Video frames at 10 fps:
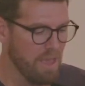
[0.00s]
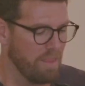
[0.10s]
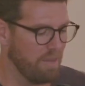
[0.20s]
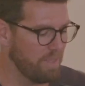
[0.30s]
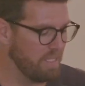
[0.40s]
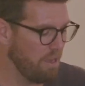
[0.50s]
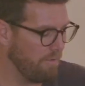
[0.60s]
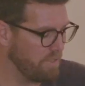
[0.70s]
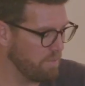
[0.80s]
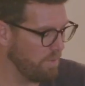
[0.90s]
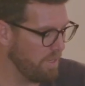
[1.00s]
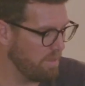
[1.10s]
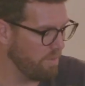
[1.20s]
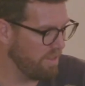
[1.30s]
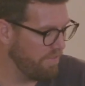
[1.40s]
themselves
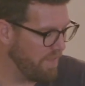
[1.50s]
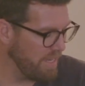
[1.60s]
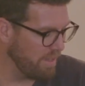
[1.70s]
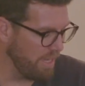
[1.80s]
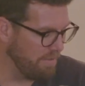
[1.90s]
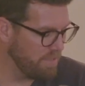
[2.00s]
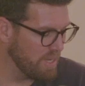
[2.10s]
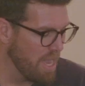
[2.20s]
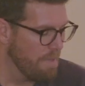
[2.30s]
with fig leaves,